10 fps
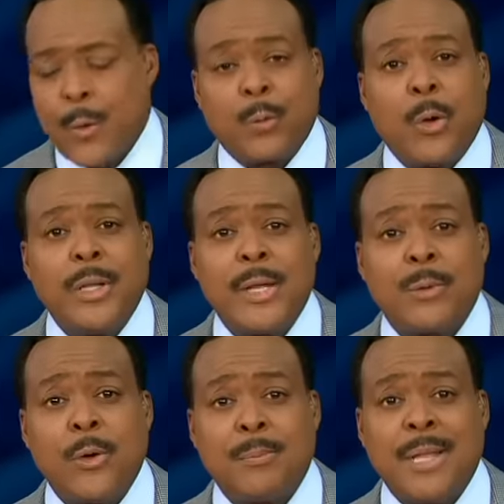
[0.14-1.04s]
Rolling
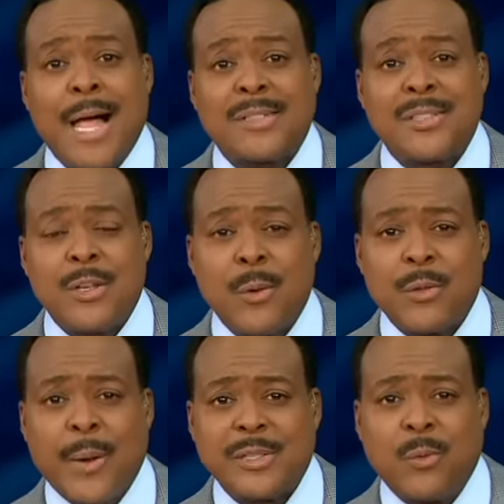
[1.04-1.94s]
roadblocks in
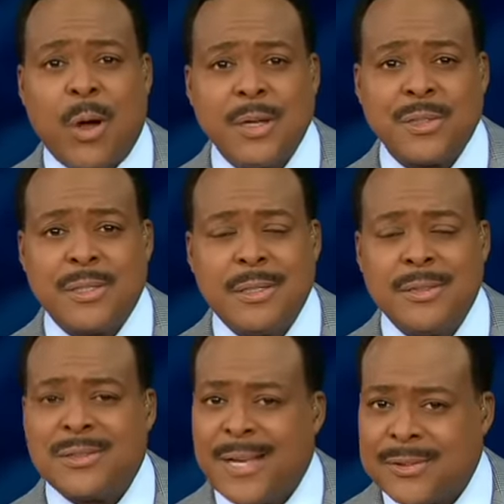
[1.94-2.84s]
northwest Washington
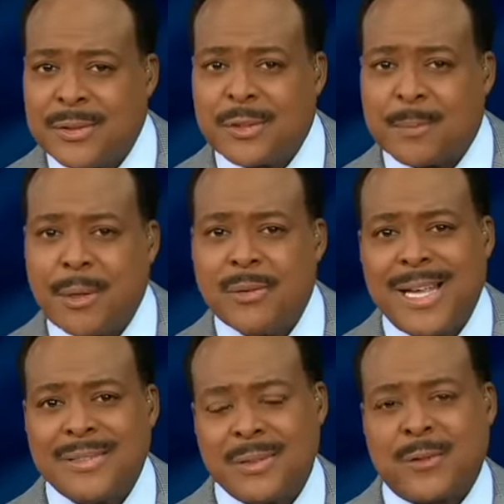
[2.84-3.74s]
as dozens of
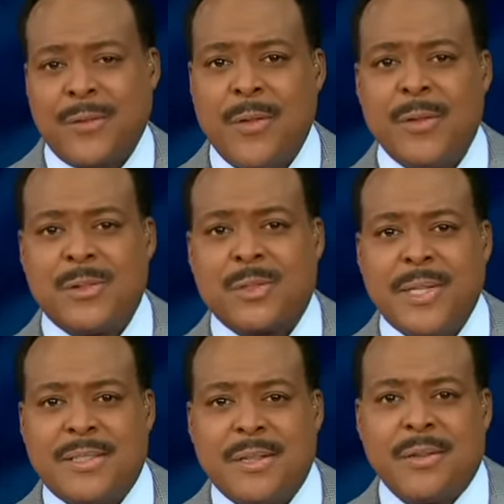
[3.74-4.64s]
protesters filled the
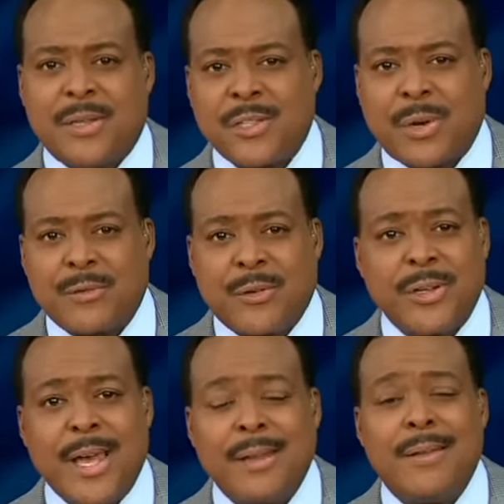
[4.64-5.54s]
streets in the district for
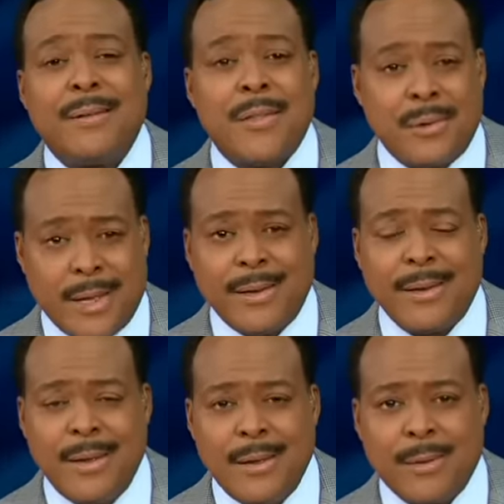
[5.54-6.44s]
yet another night.
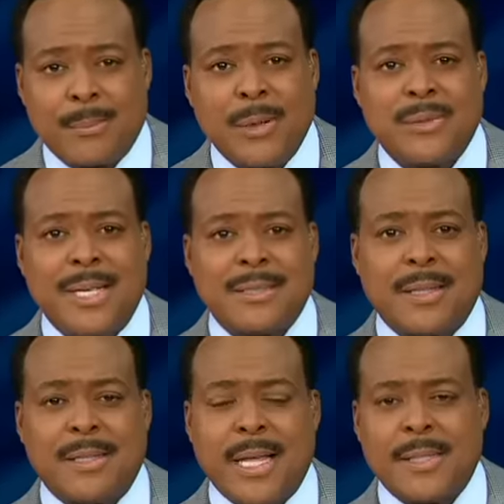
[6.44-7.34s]
They're protesting
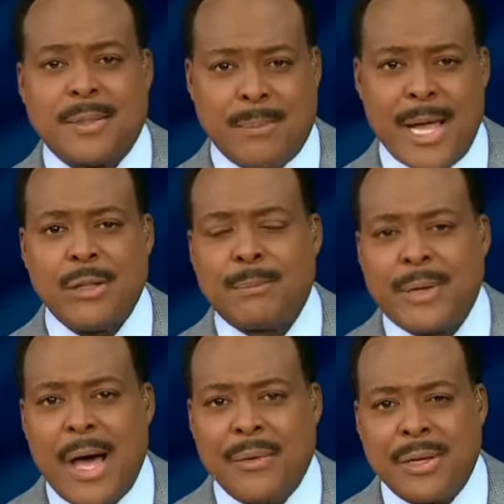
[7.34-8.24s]
the deaths of Michael
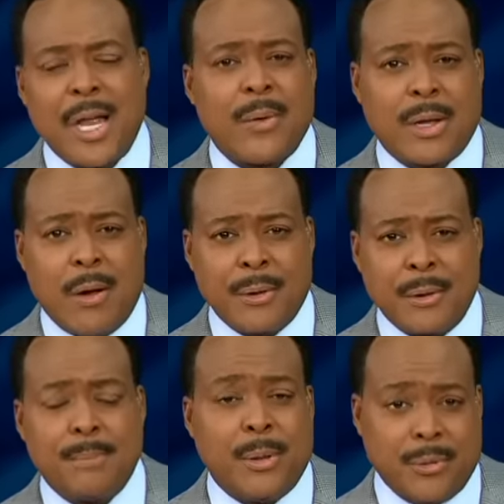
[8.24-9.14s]
Brown and Eric
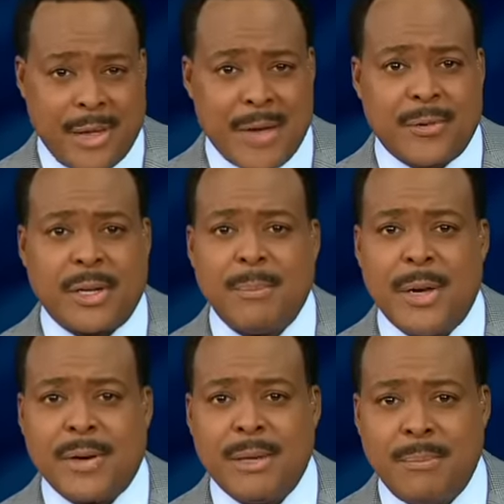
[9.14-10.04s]
Garner, both African
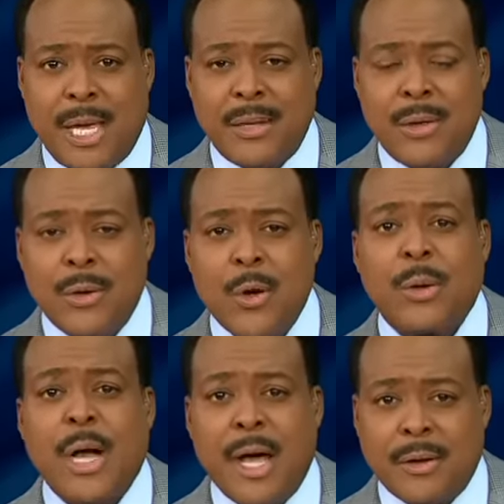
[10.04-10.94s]
American men who
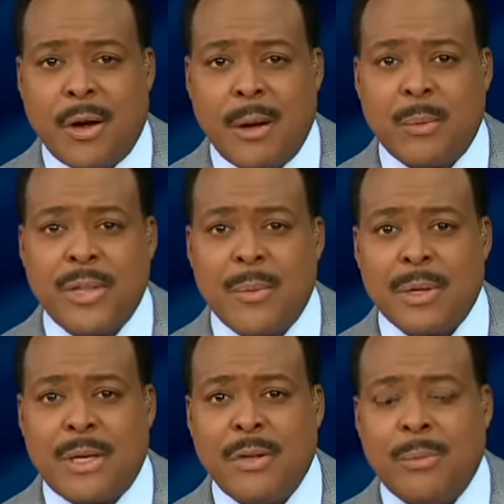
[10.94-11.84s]
were unarmed when they were
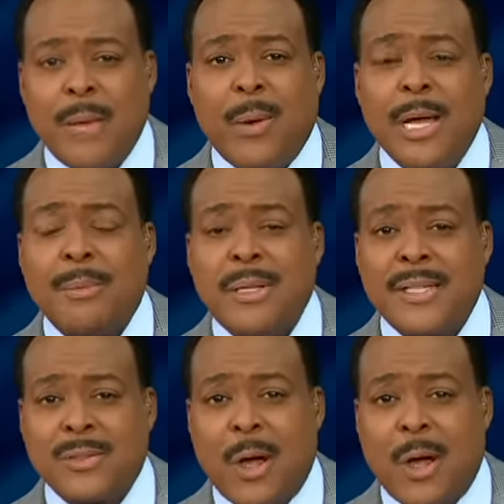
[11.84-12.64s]
killed by white police